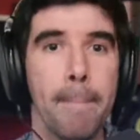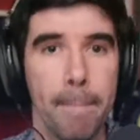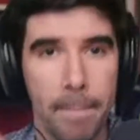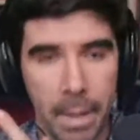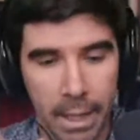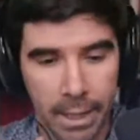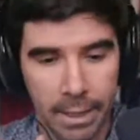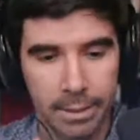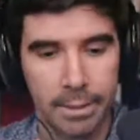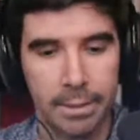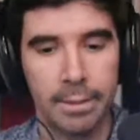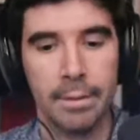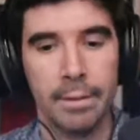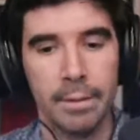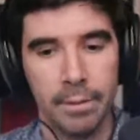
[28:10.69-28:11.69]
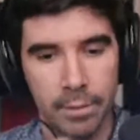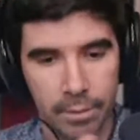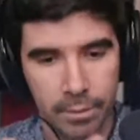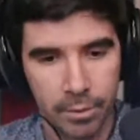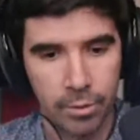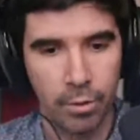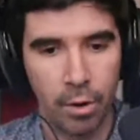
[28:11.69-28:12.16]
but it
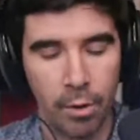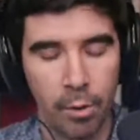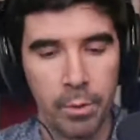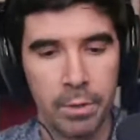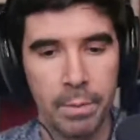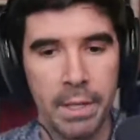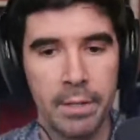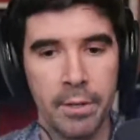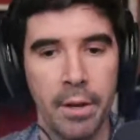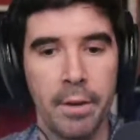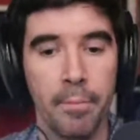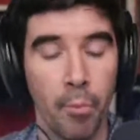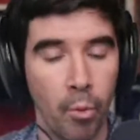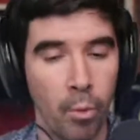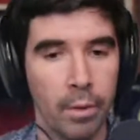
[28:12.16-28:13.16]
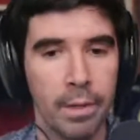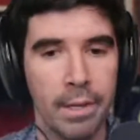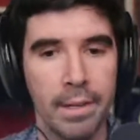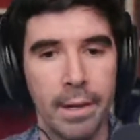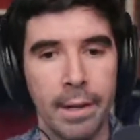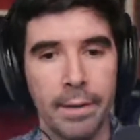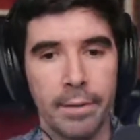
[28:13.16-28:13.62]
should always be done
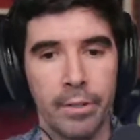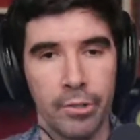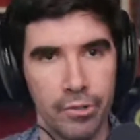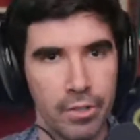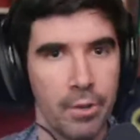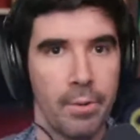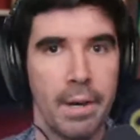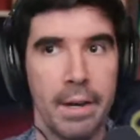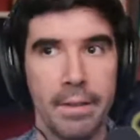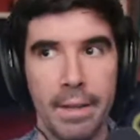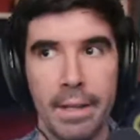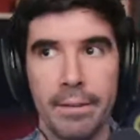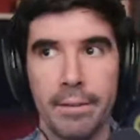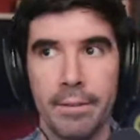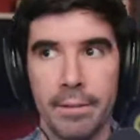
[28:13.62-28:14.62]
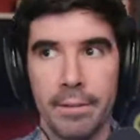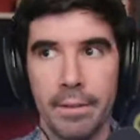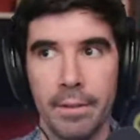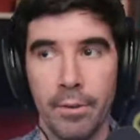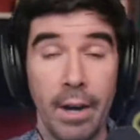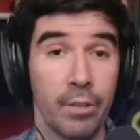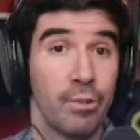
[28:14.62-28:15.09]
morally and considering that
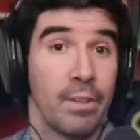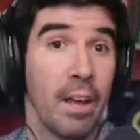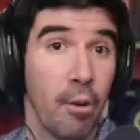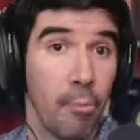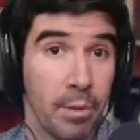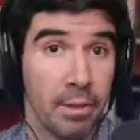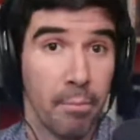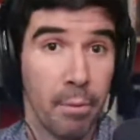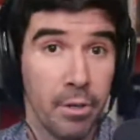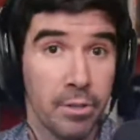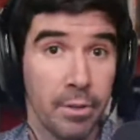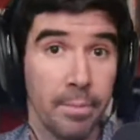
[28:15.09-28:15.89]
you're actually helping the person.